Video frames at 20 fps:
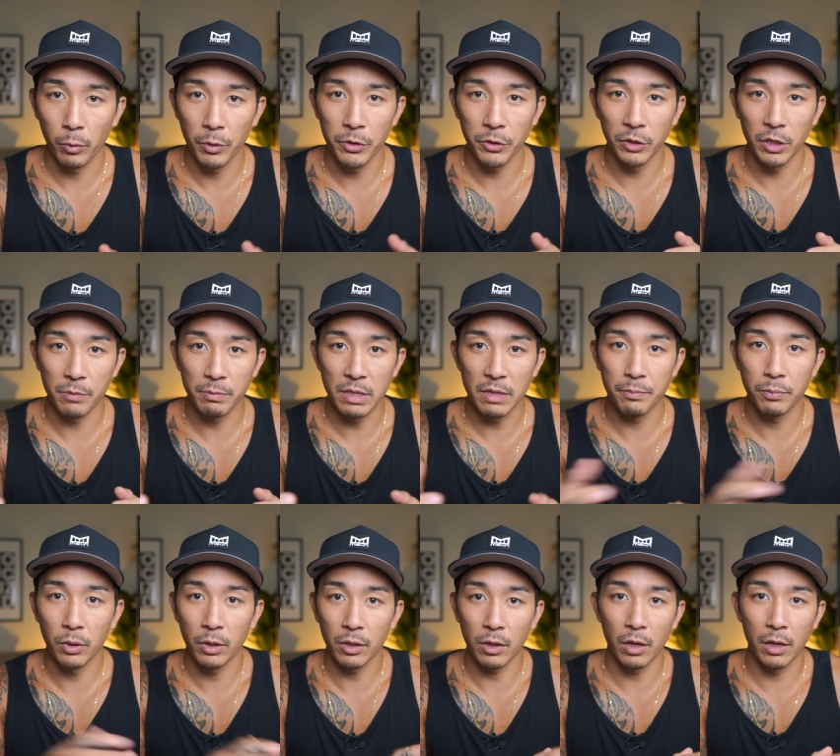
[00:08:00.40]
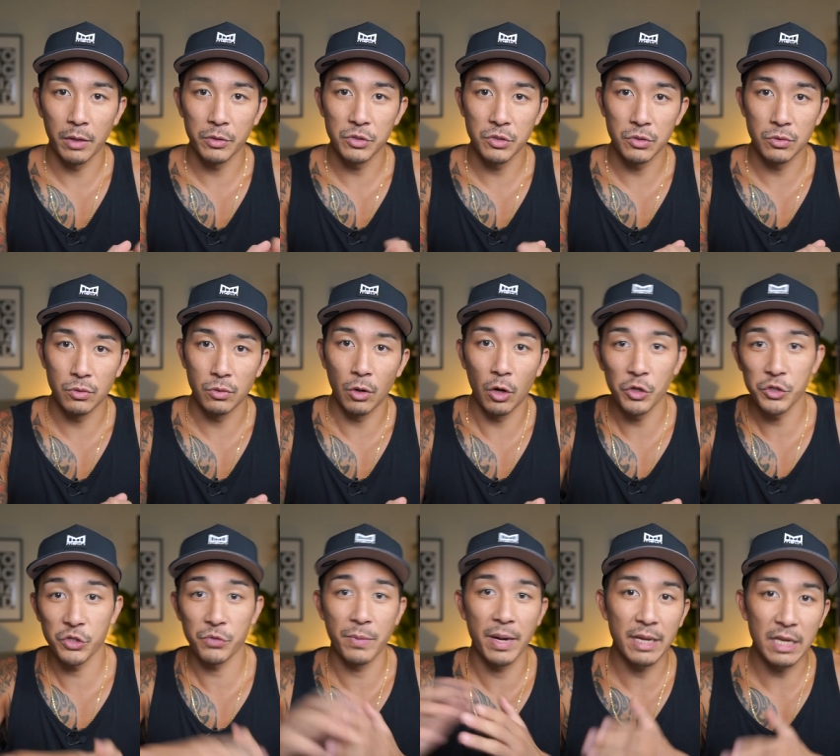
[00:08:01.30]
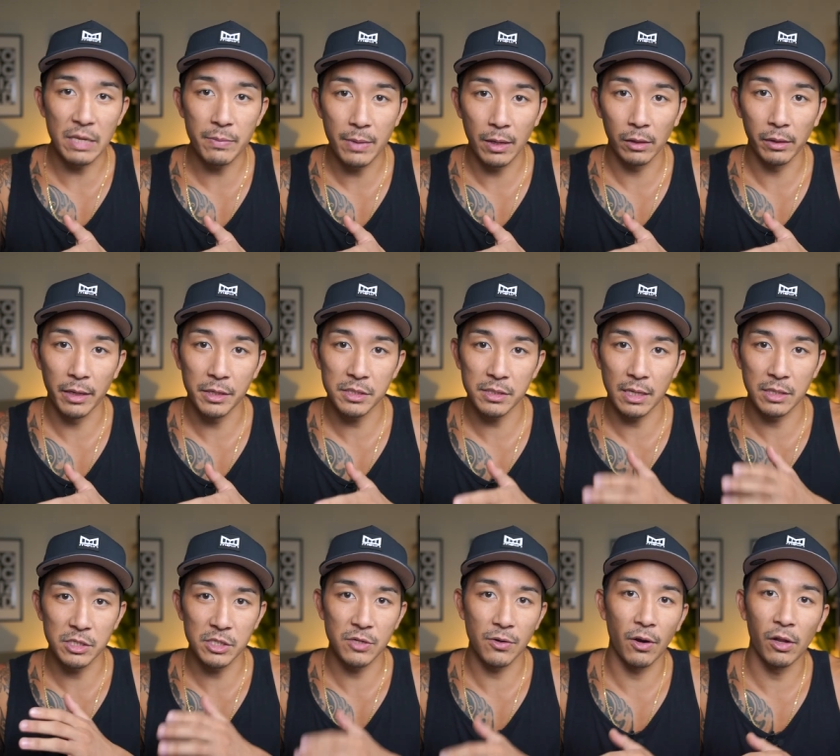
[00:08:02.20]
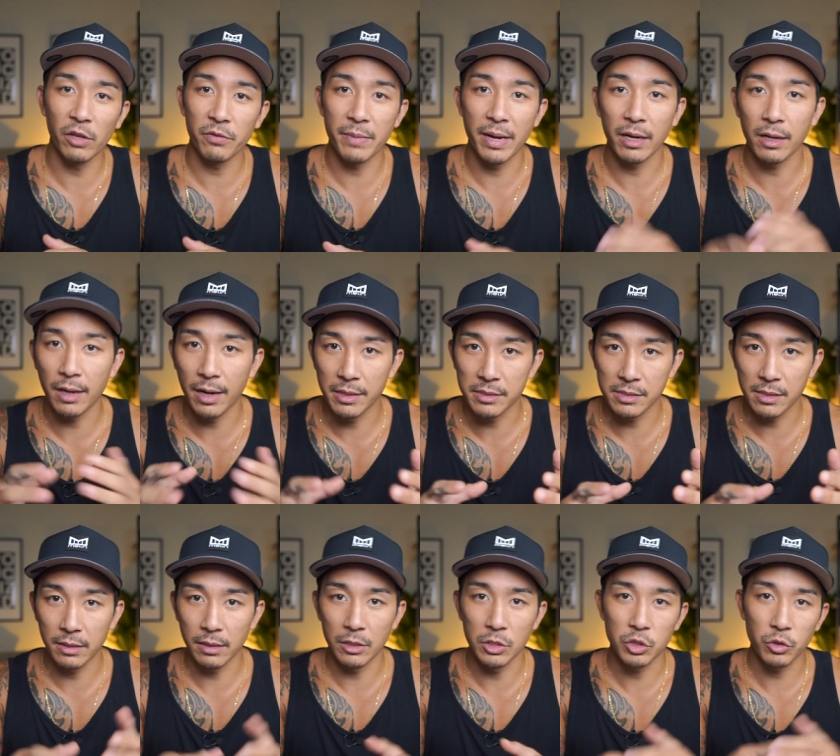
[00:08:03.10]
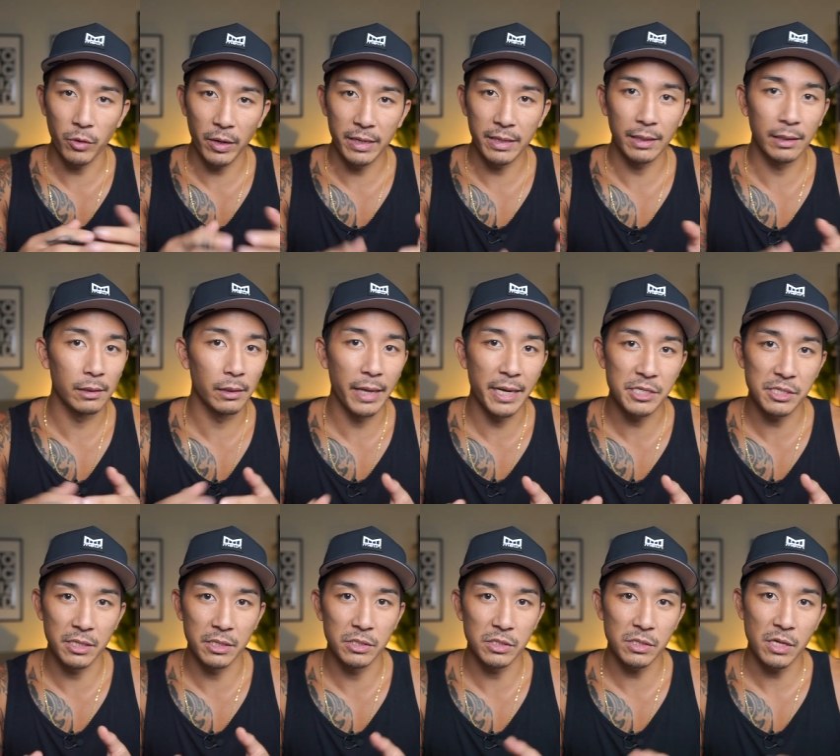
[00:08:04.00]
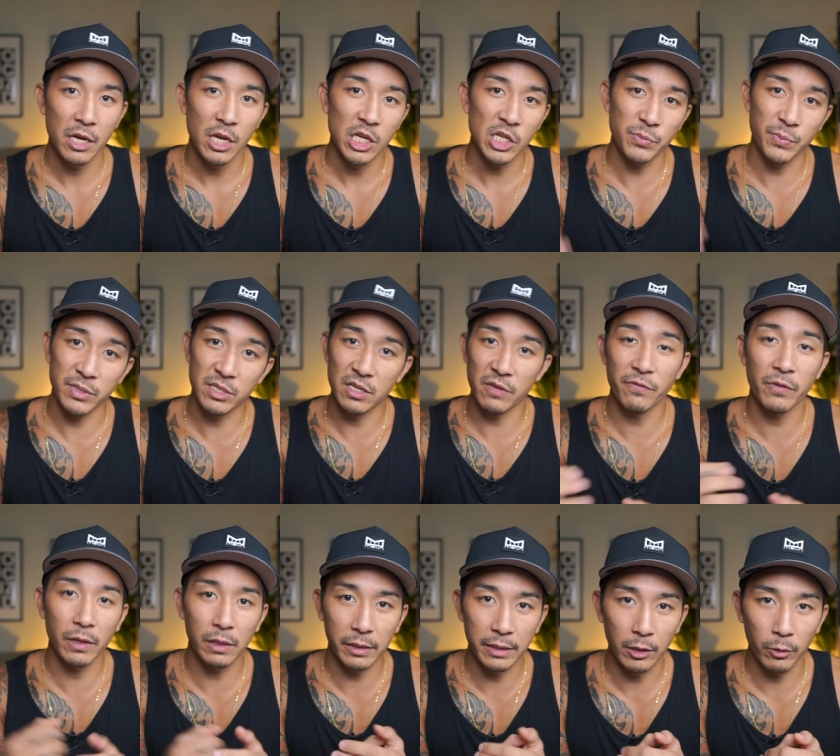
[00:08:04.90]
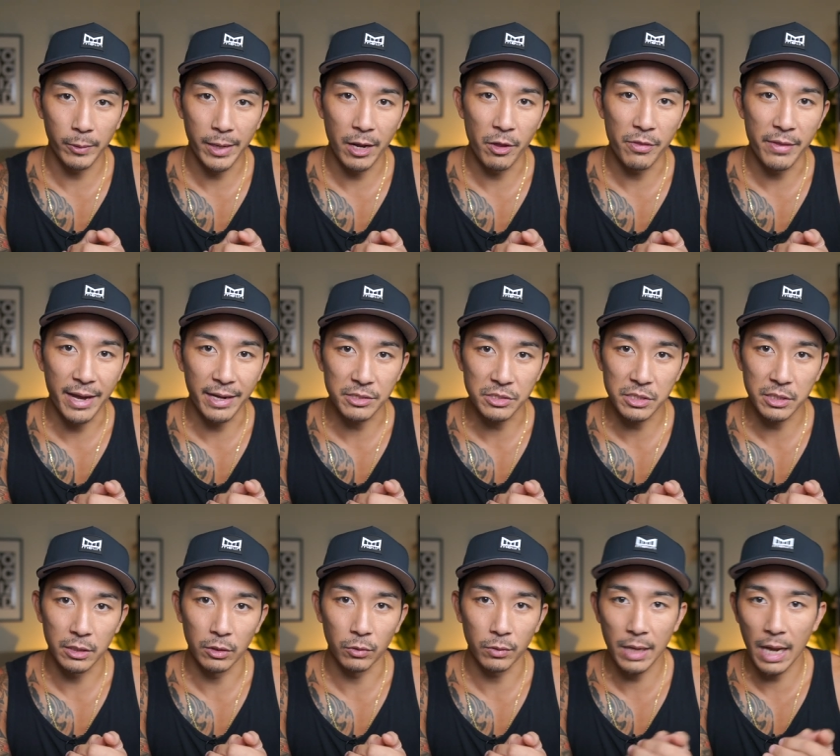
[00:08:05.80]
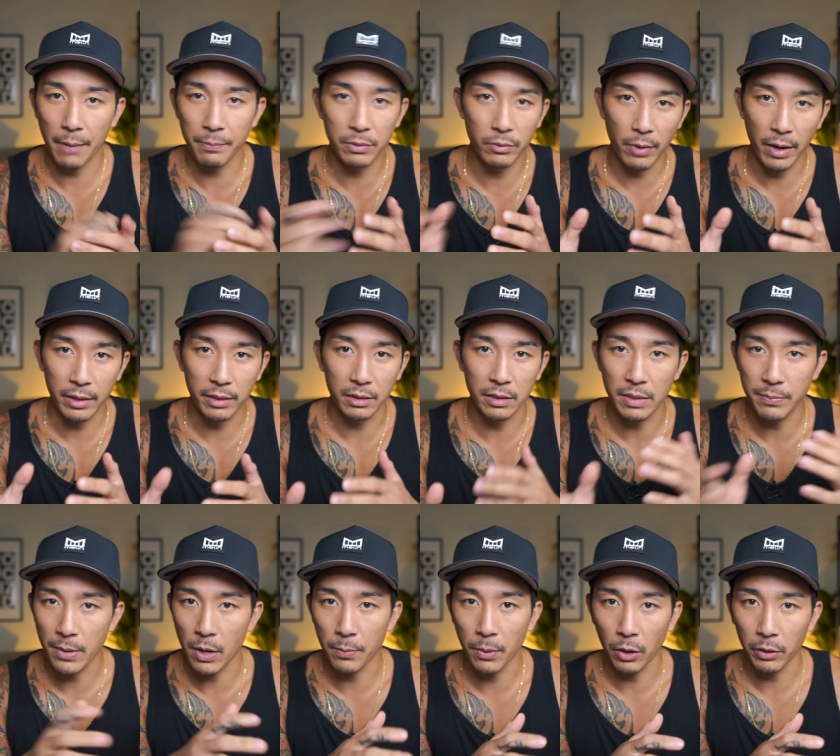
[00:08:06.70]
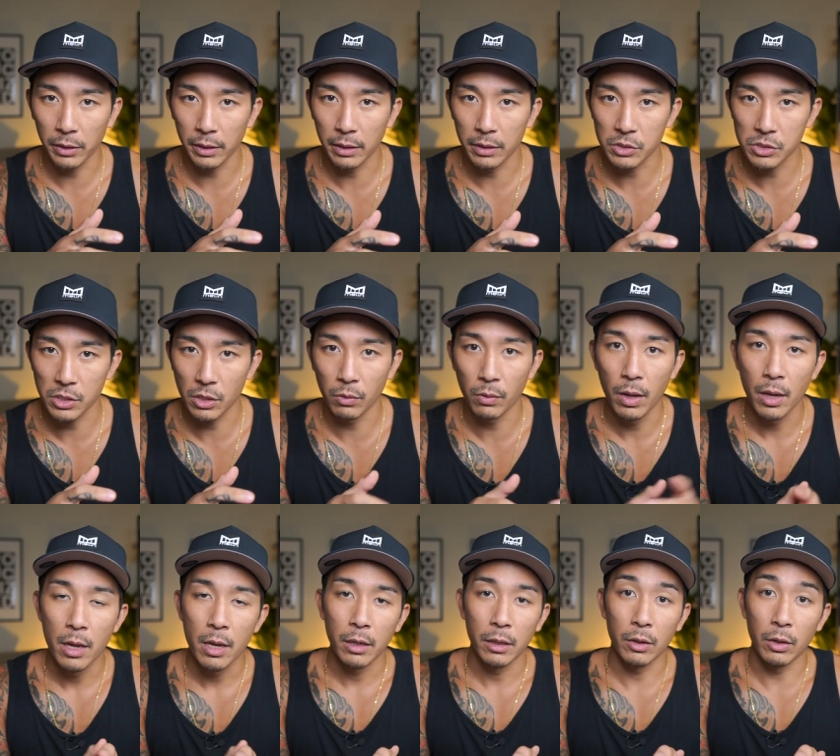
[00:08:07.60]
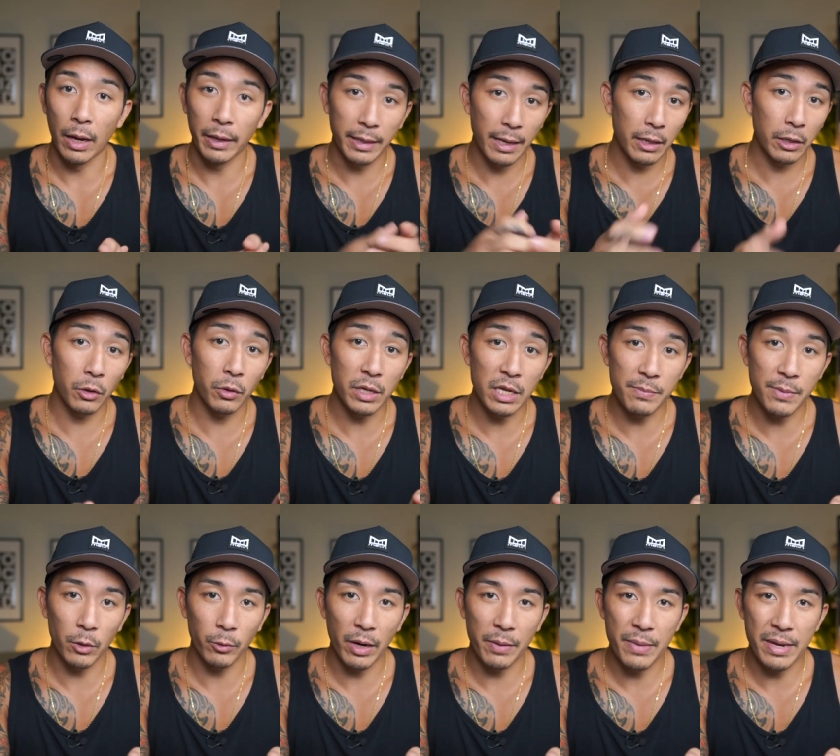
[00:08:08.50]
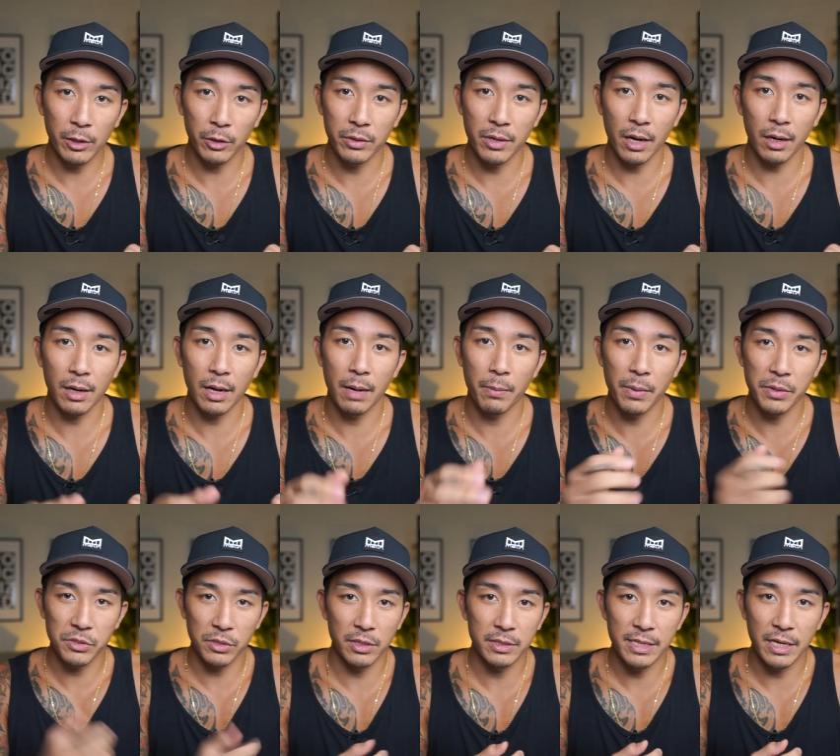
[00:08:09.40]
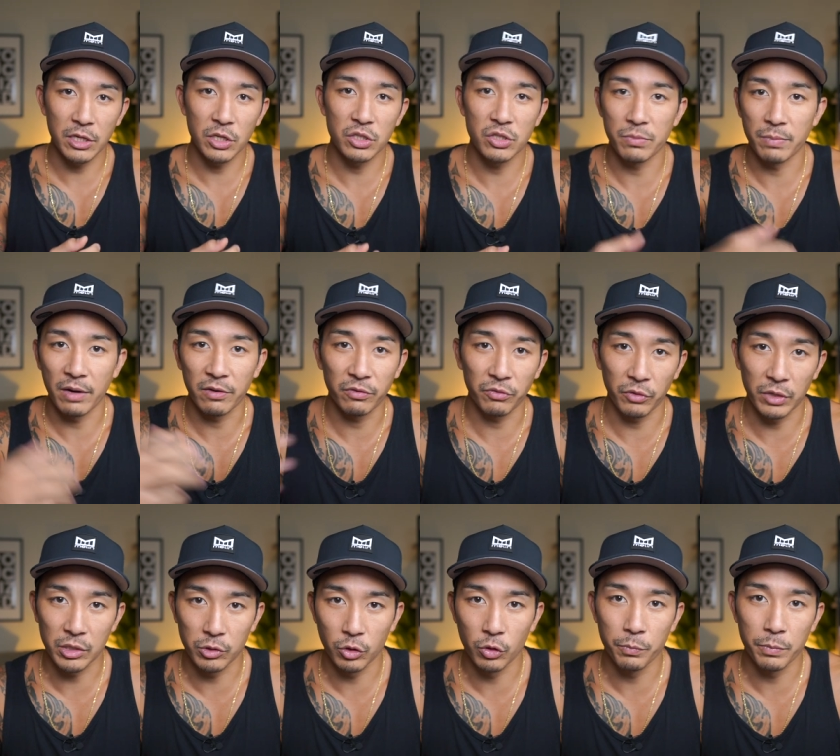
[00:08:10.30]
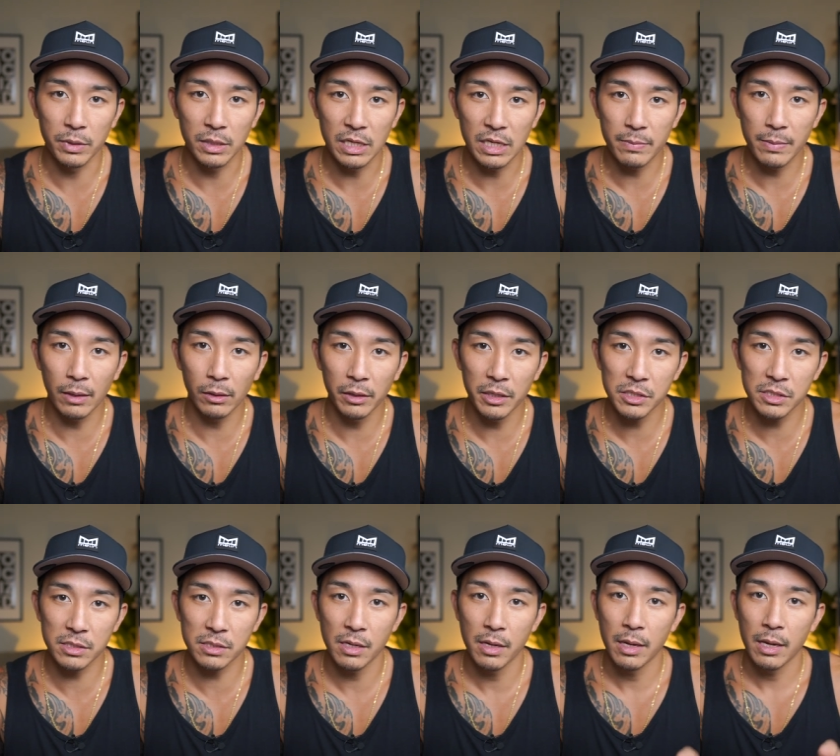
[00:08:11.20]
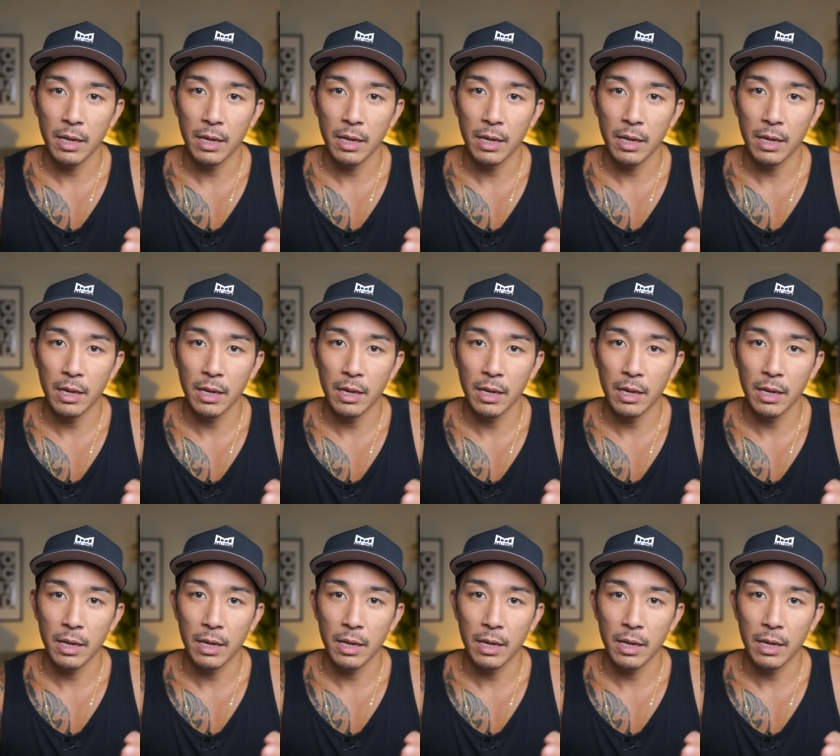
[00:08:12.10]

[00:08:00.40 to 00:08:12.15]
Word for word: where you're gonna be put onto also my email list and see all of my content and training and lessons specifically around that skill, copywriting and email marketing. So Again, go to emailrainmaker.com. That's going to take you to my free group and email list